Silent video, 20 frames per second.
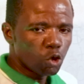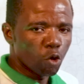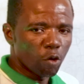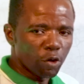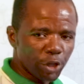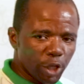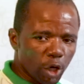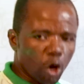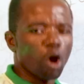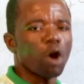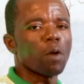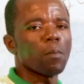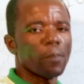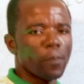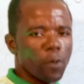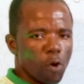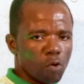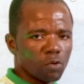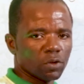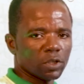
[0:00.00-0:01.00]
don't
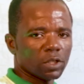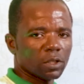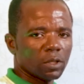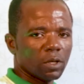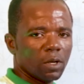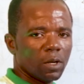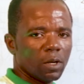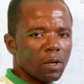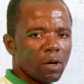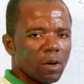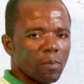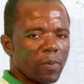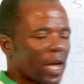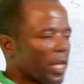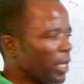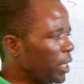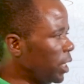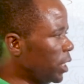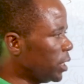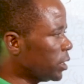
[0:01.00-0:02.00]
decompose by
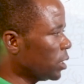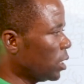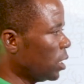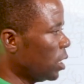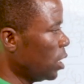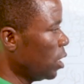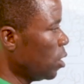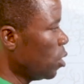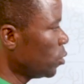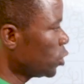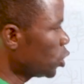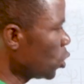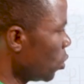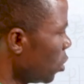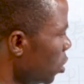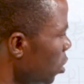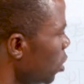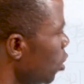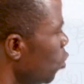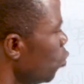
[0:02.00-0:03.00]
heat.
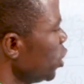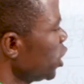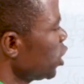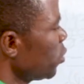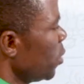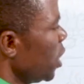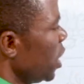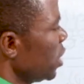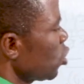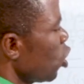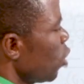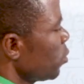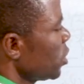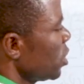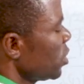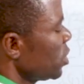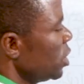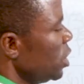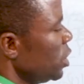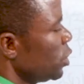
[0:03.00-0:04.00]
So, which means option
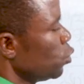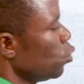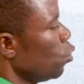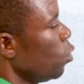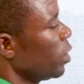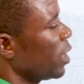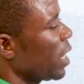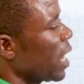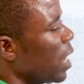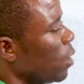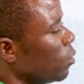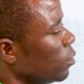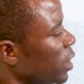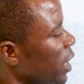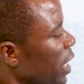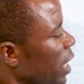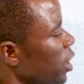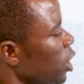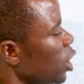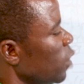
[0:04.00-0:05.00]
C is ruled out.
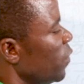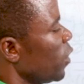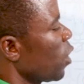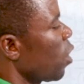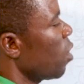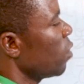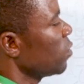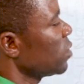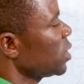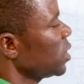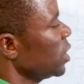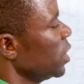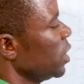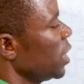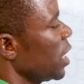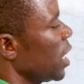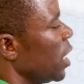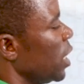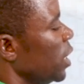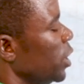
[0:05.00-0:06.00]
Then, if you
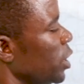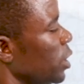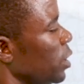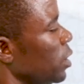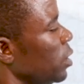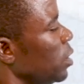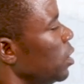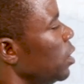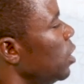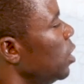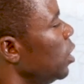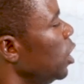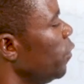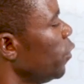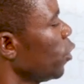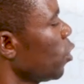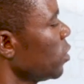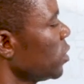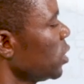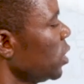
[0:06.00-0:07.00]
consider
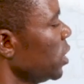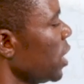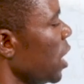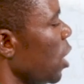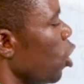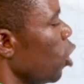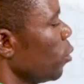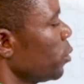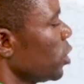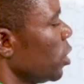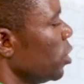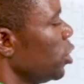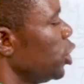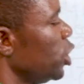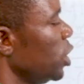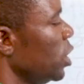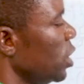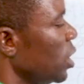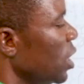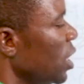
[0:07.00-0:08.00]
option
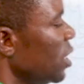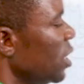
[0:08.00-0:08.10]
D,